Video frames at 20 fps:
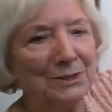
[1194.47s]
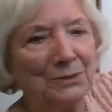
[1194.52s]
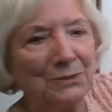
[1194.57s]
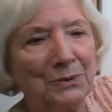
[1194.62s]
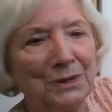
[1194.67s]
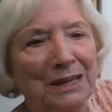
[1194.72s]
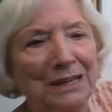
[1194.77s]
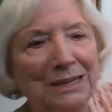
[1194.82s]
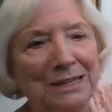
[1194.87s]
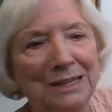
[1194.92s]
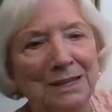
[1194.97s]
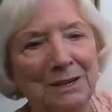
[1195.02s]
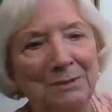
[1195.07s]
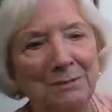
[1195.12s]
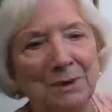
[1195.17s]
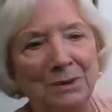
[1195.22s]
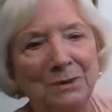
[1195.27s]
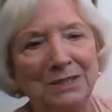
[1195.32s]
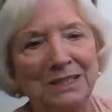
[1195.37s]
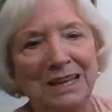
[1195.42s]
sweet
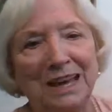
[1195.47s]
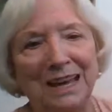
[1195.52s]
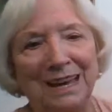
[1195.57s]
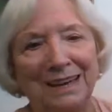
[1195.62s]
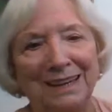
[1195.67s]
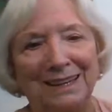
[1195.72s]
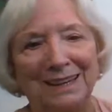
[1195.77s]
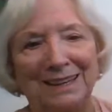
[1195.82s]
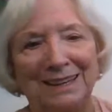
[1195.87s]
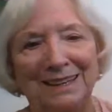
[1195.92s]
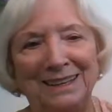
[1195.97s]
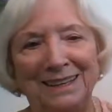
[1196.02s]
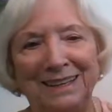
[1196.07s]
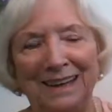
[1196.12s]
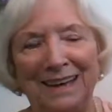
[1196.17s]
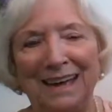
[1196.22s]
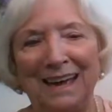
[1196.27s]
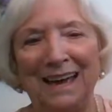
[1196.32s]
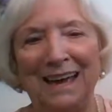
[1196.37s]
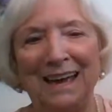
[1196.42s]
mosaic
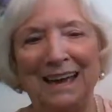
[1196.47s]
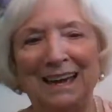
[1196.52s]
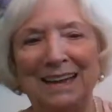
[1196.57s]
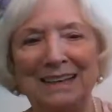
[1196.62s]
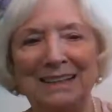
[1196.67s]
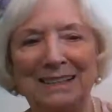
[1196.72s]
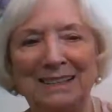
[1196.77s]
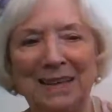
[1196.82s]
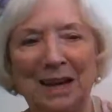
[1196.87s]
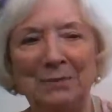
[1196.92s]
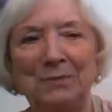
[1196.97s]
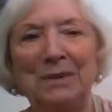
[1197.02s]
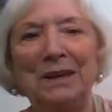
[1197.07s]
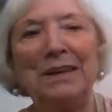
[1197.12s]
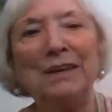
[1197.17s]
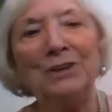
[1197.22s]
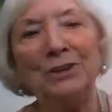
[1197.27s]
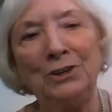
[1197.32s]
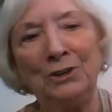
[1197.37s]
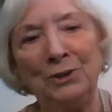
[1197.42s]
is
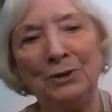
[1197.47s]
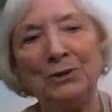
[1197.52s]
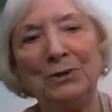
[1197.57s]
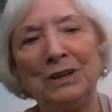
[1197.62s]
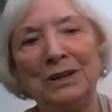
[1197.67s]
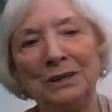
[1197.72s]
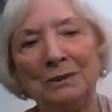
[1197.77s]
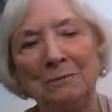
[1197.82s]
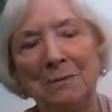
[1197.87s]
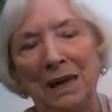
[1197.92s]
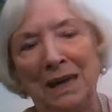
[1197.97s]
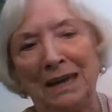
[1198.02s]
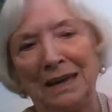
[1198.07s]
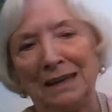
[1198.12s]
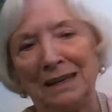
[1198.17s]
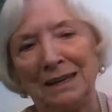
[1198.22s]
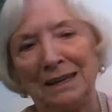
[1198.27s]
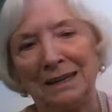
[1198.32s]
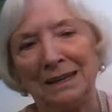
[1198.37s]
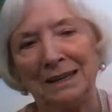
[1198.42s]
something you can
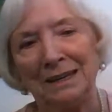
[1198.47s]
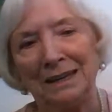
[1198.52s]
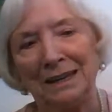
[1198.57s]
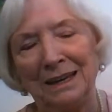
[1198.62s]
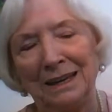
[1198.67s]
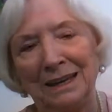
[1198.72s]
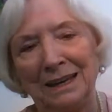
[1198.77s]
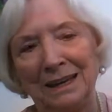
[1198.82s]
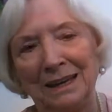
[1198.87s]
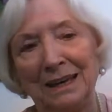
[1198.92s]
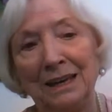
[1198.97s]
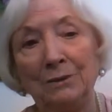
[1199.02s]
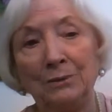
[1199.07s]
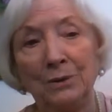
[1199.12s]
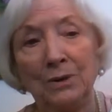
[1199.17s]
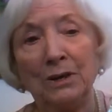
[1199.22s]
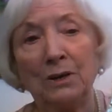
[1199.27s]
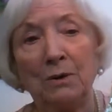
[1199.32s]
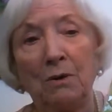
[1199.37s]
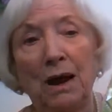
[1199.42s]
make. It
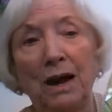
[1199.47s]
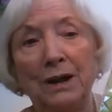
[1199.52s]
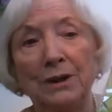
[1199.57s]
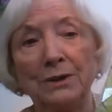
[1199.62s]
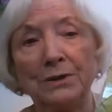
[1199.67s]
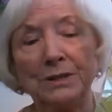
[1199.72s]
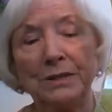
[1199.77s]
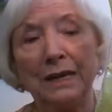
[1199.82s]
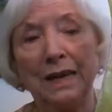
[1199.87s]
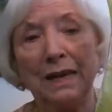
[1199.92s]
requires